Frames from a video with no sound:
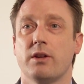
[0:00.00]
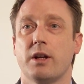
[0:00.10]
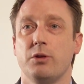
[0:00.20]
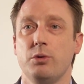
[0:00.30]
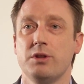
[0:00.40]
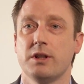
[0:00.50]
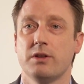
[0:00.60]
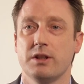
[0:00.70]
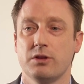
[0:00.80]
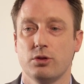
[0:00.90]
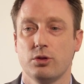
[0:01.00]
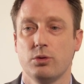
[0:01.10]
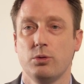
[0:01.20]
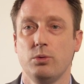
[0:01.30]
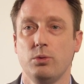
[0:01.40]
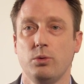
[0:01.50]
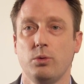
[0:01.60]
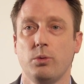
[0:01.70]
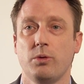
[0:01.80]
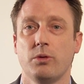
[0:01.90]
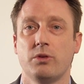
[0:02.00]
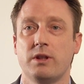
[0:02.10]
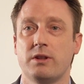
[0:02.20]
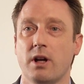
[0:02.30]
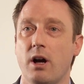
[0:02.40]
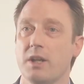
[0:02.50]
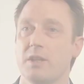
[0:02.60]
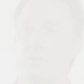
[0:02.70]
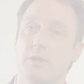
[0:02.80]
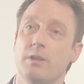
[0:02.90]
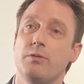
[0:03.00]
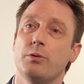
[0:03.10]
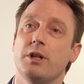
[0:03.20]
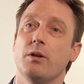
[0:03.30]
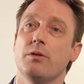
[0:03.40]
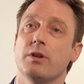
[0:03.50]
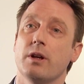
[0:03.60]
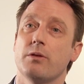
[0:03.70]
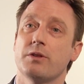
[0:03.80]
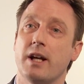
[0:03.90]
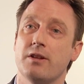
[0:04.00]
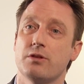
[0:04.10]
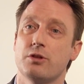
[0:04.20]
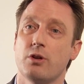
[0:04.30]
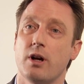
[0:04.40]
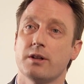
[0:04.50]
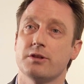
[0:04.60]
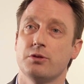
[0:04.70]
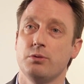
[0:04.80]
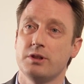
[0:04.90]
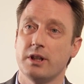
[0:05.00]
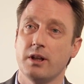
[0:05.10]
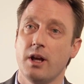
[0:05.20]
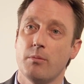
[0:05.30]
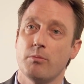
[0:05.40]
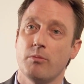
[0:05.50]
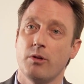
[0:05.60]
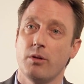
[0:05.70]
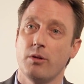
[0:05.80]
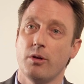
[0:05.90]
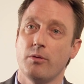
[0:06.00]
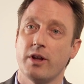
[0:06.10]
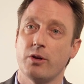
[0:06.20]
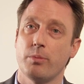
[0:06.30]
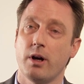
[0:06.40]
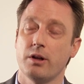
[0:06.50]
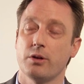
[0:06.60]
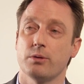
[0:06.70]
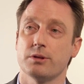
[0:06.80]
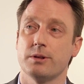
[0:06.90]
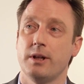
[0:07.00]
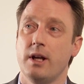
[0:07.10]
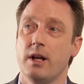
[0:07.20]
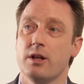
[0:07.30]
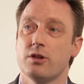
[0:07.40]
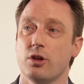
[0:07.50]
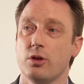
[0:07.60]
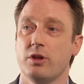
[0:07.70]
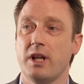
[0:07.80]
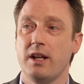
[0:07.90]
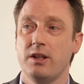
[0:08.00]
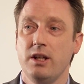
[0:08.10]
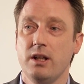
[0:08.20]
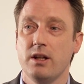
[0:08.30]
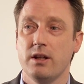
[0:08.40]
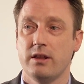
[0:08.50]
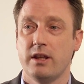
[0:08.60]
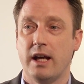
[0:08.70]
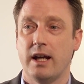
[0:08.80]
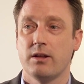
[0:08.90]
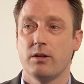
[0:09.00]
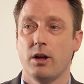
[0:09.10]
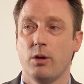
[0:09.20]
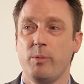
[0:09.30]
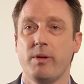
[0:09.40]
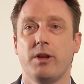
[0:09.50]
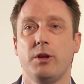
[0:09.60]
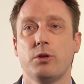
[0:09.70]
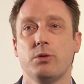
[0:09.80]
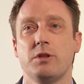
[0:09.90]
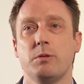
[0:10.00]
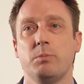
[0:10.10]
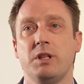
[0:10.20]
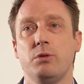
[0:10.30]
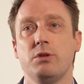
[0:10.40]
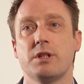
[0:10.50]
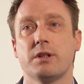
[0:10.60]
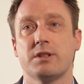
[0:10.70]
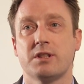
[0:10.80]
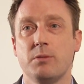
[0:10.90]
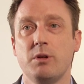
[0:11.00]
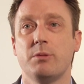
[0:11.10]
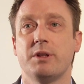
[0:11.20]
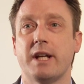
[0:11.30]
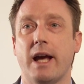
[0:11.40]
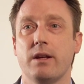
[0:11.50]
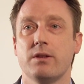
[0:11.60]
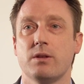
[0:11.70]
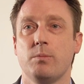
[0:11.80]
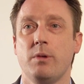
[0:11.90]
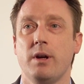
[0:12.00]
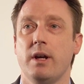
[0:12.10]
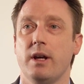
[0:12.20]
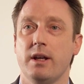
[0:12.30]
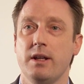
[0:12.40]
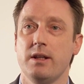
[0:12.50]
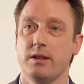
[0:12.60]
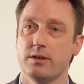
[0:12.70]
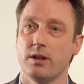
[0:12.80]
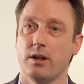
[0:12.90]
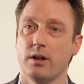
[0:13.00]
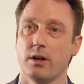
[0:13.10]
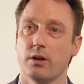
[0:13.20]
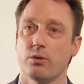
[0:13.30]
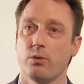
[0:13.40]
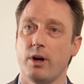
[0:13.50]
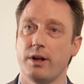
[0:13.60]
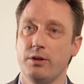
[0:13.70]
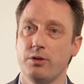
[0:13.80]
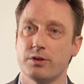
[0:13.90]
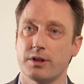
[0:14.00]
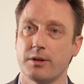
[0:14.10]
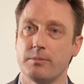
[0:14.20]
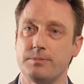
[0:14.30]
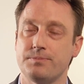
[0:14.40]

that are using this to target delivery of cancer drugs using nanoparticles. So the idea that homeopathy could be using a similar mechanism is quite interesting.